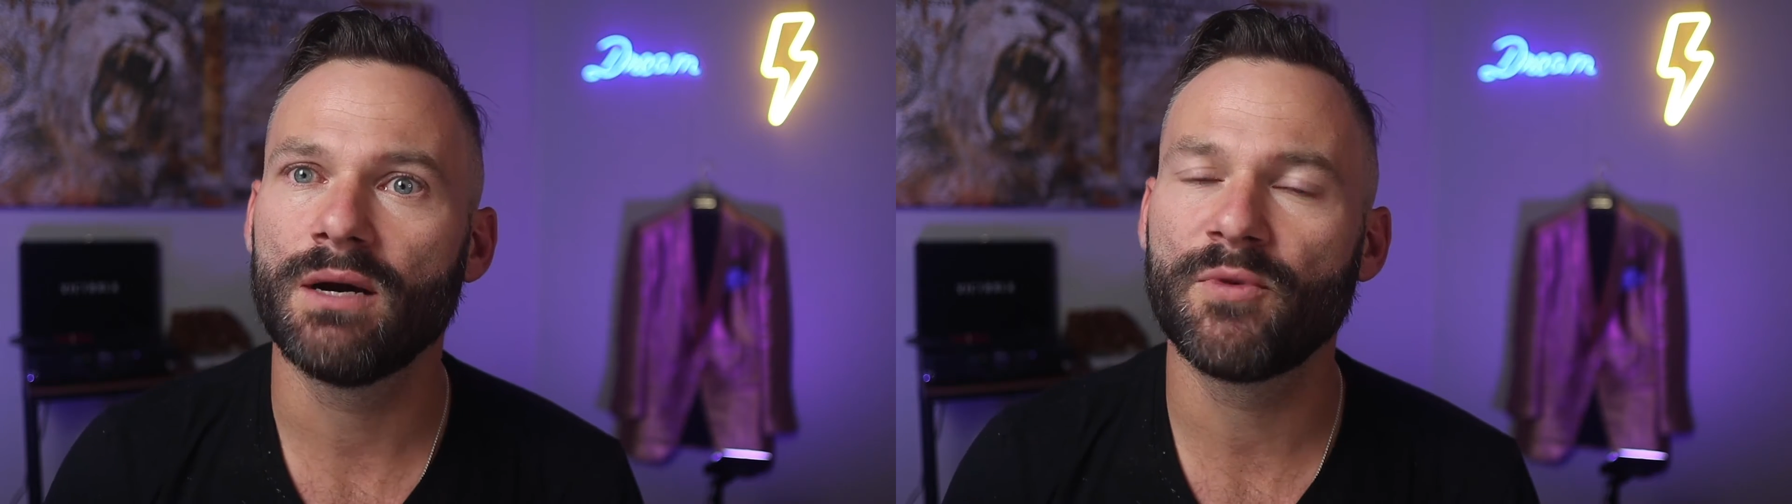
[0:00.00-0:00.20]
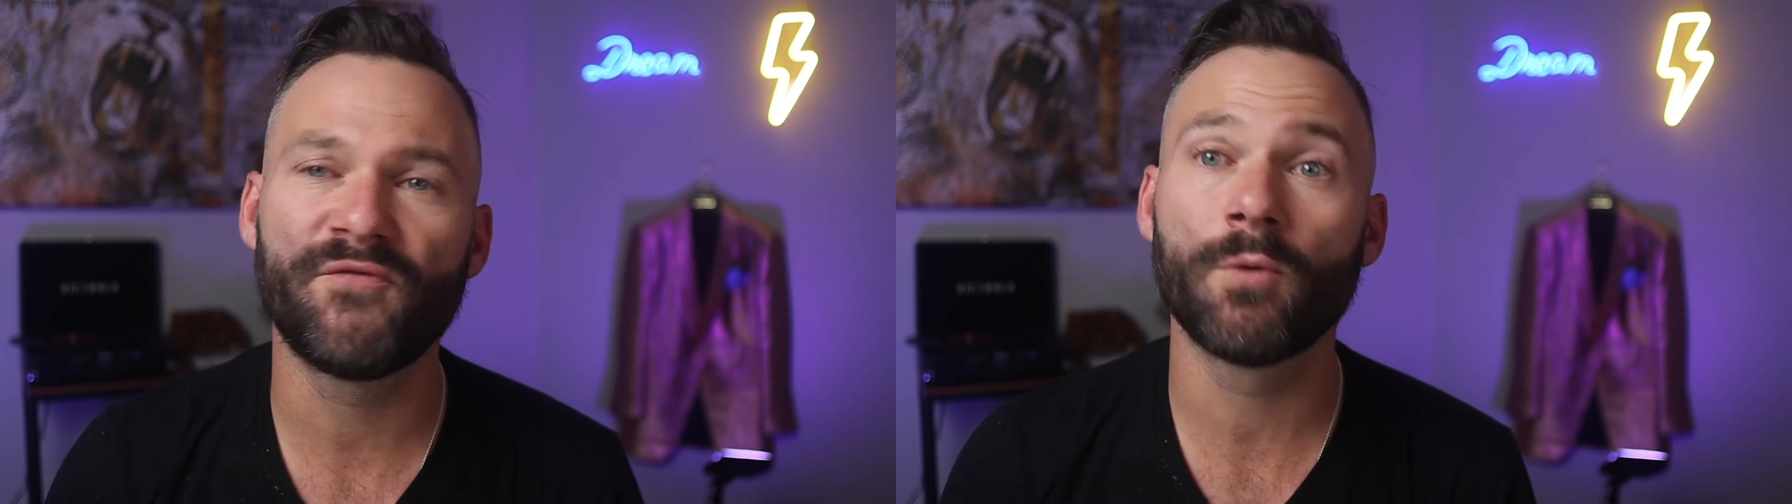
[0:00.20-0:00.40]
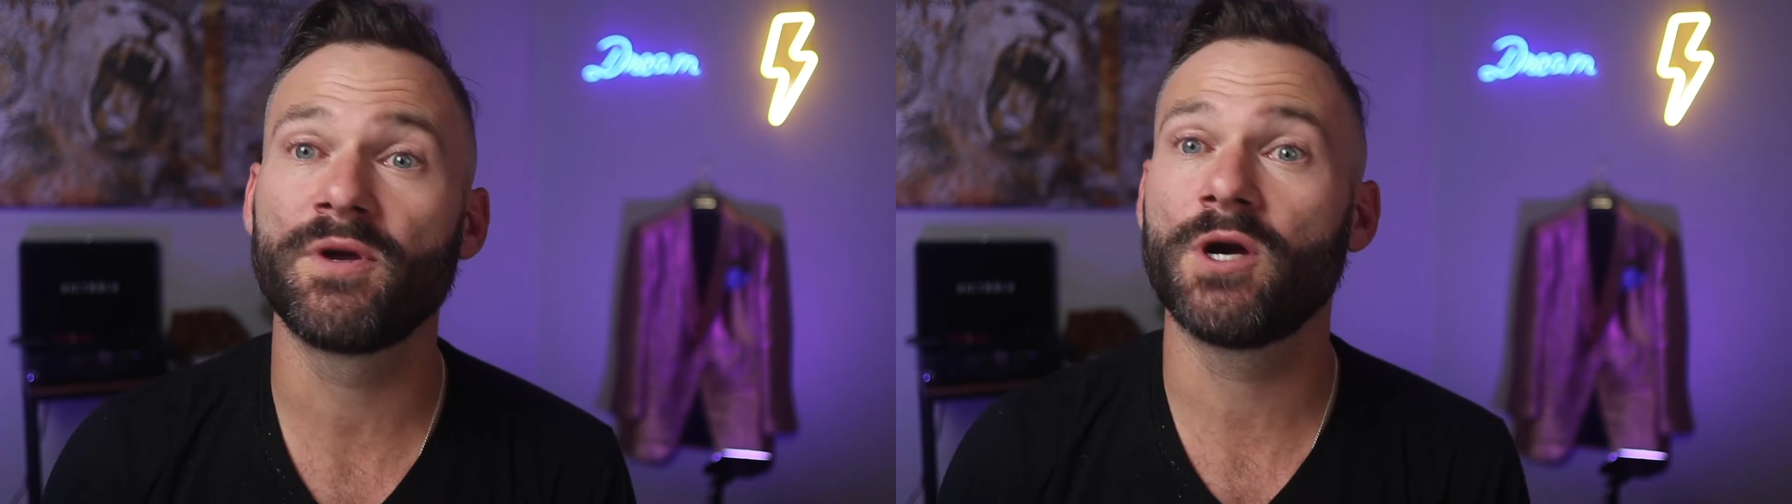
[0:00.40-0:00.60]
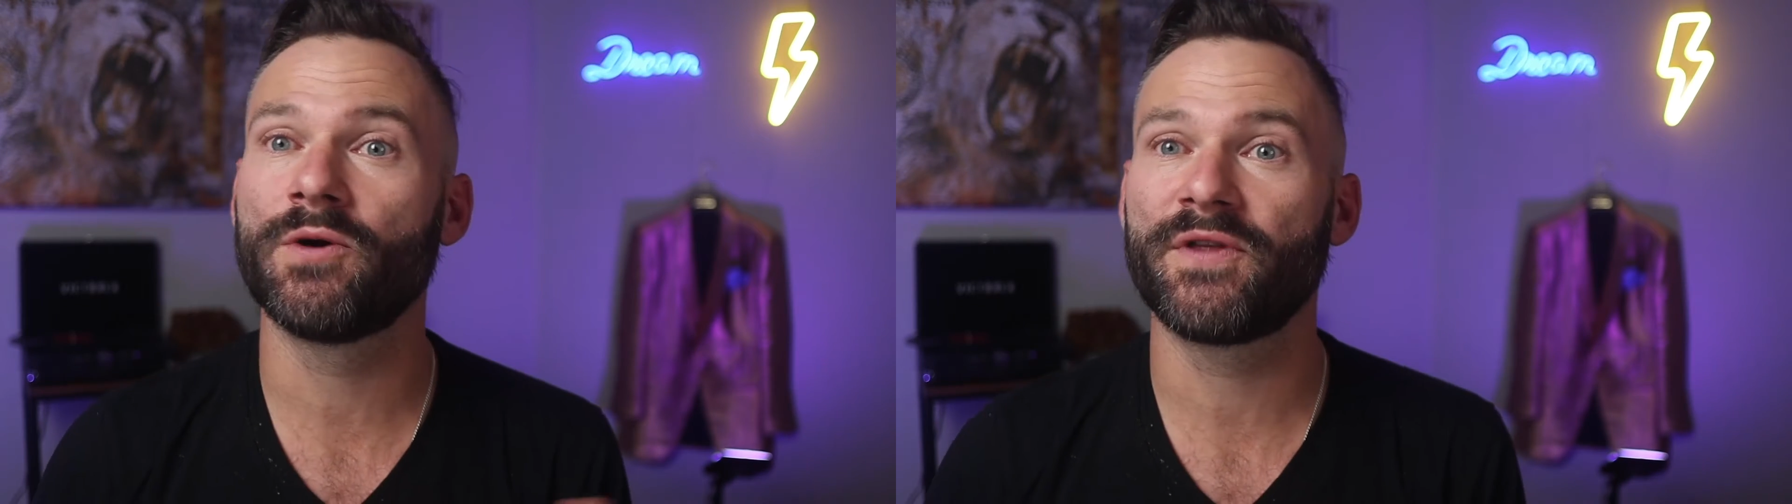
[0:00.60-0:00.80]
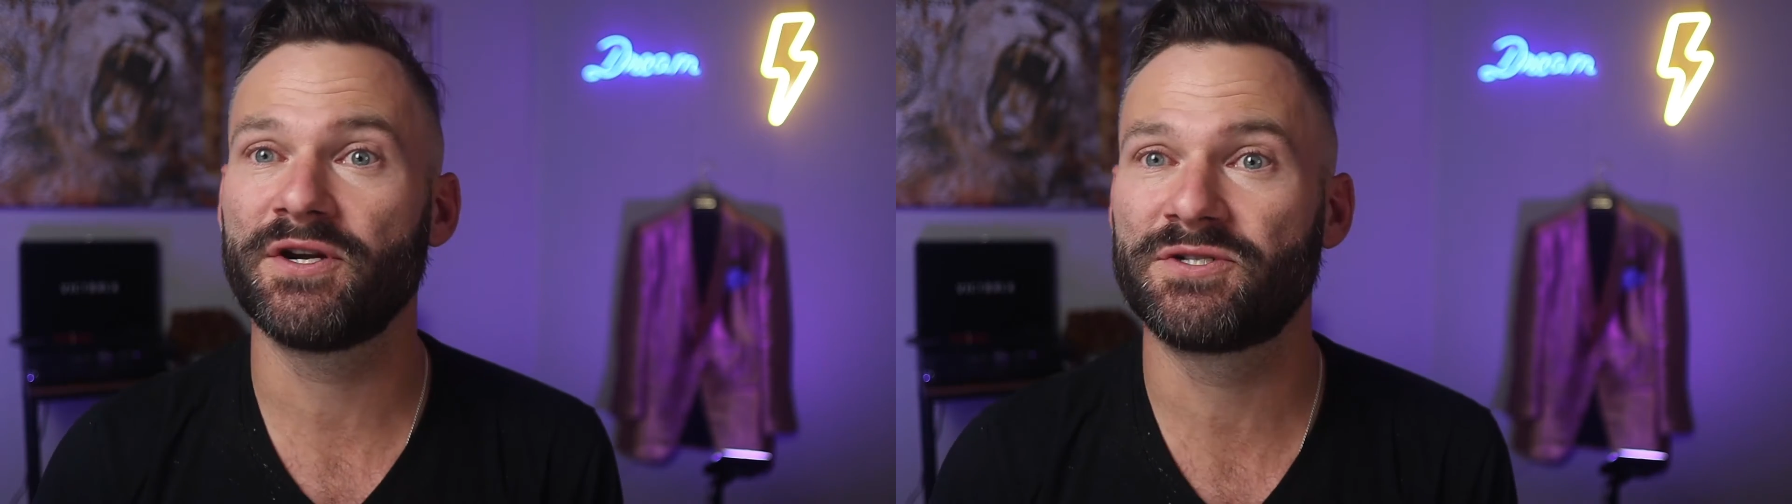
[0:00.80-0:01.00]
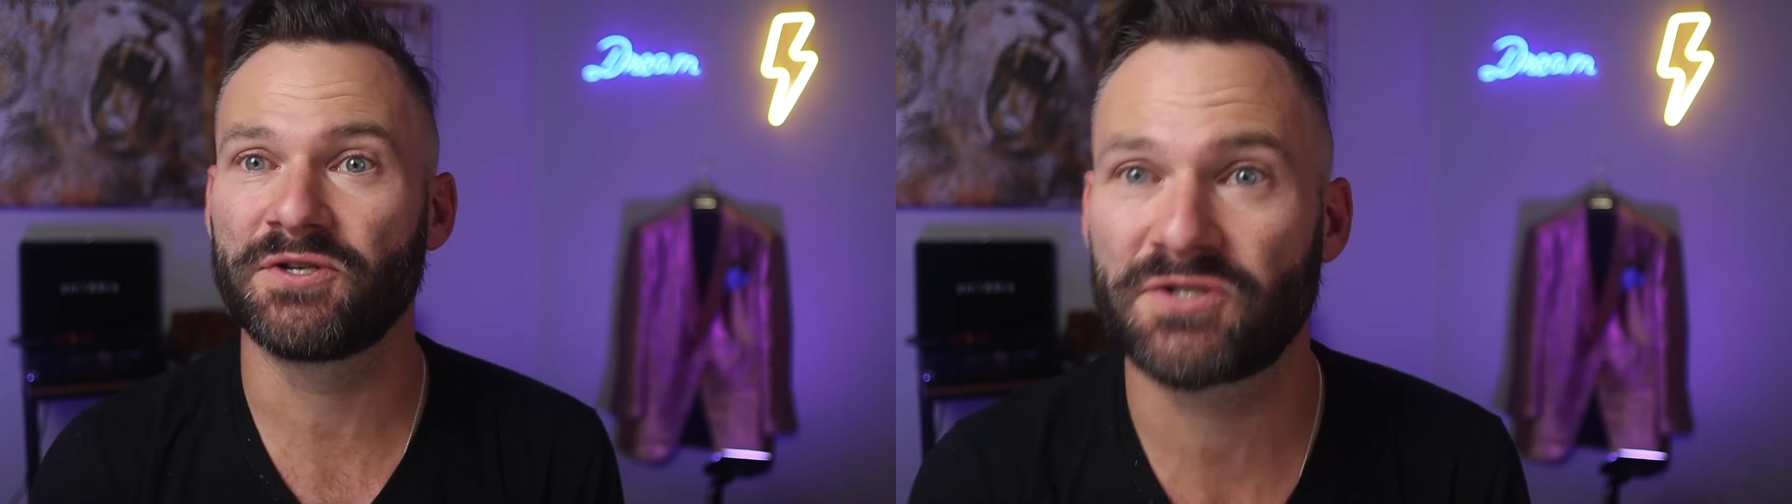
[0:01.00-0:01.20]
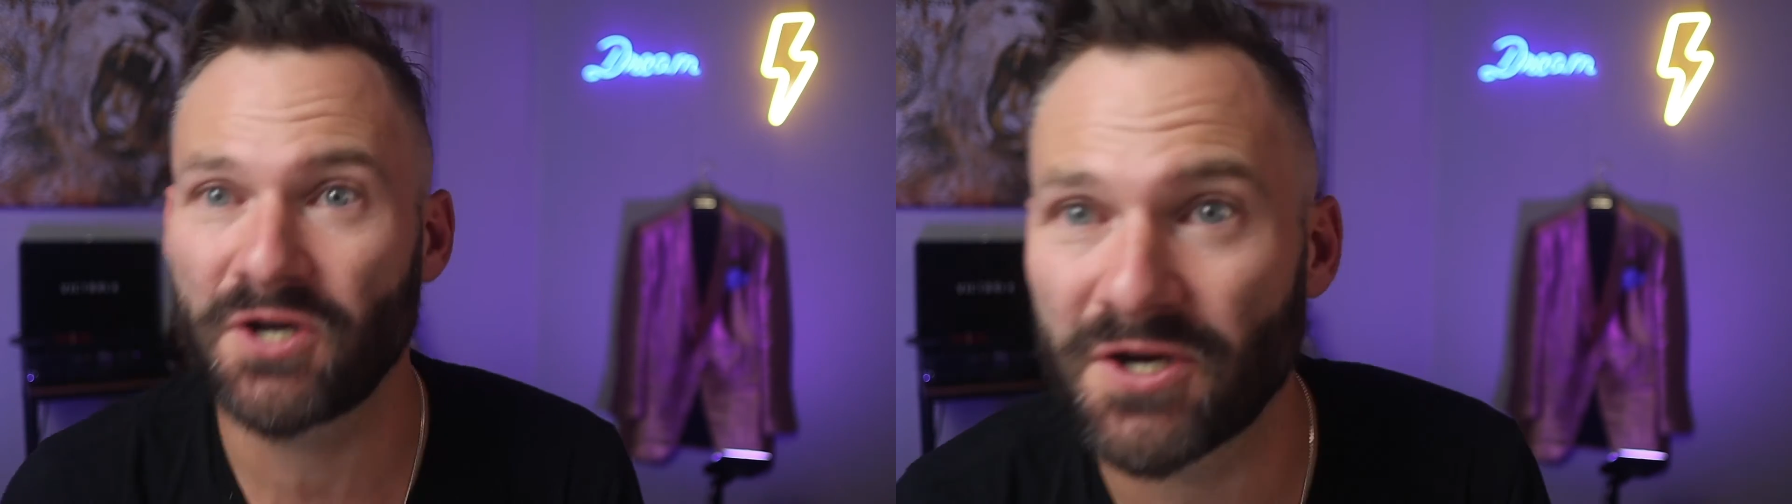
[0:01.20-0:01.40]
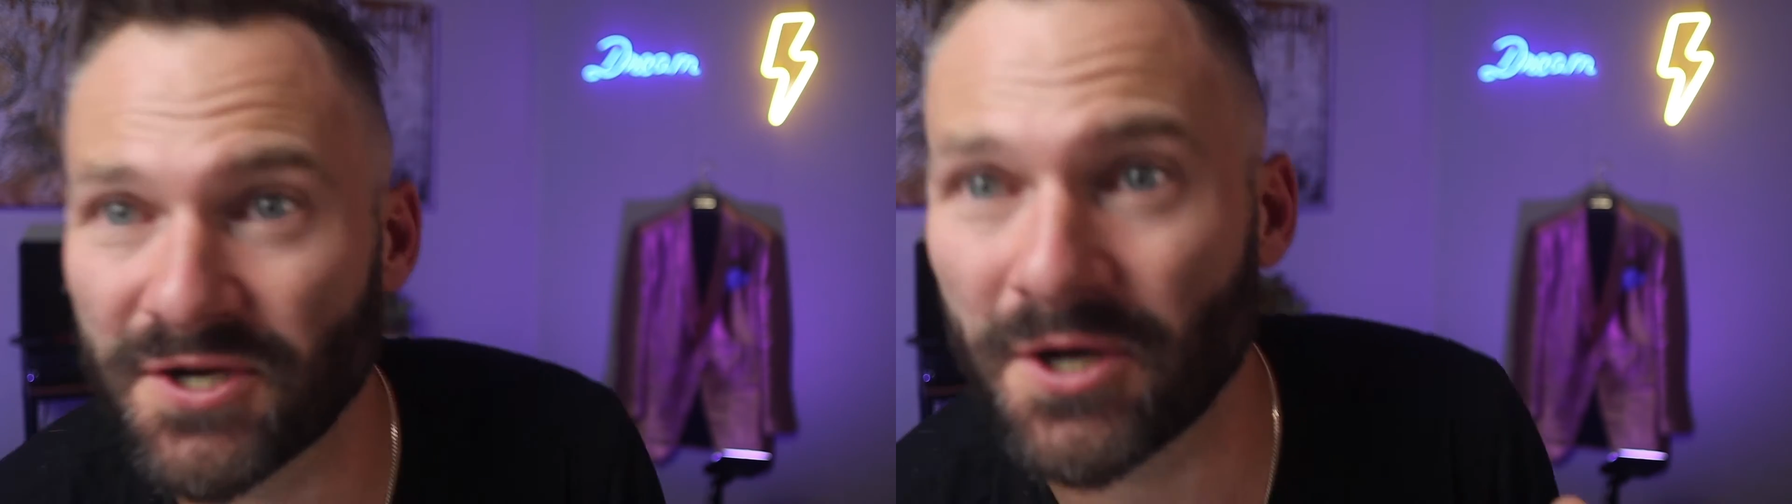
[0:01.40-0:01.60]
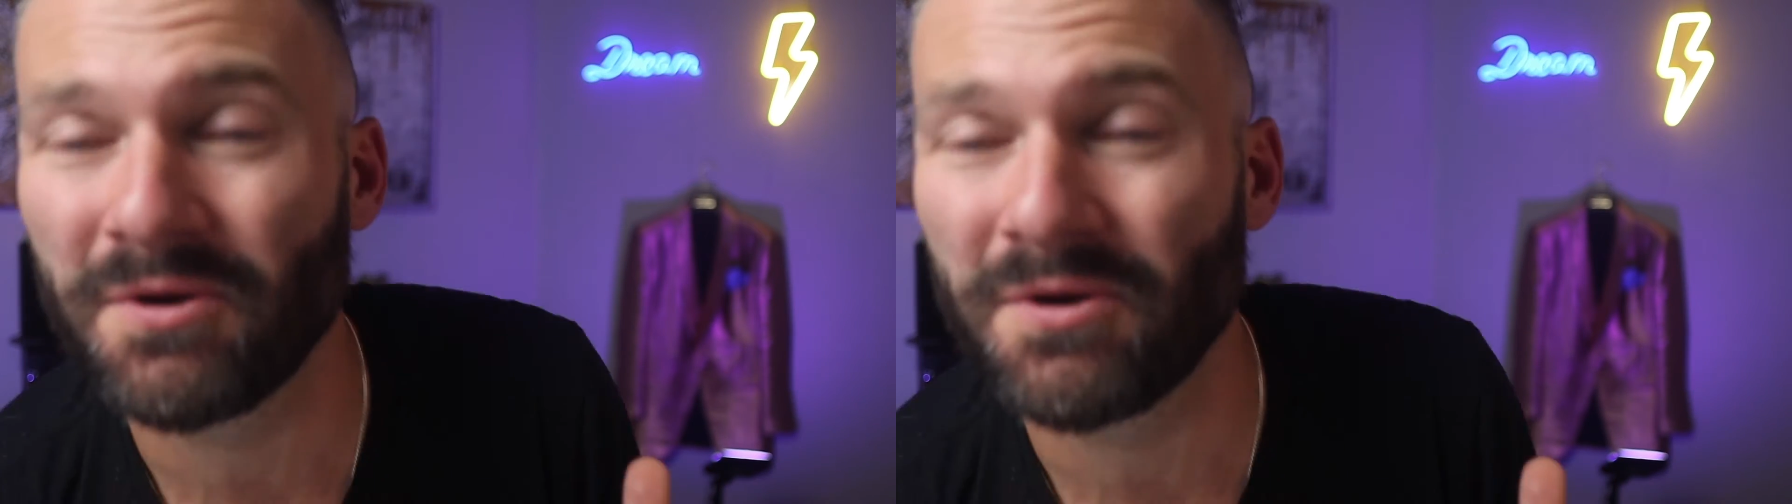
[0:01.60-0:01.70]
before we go in there and just start,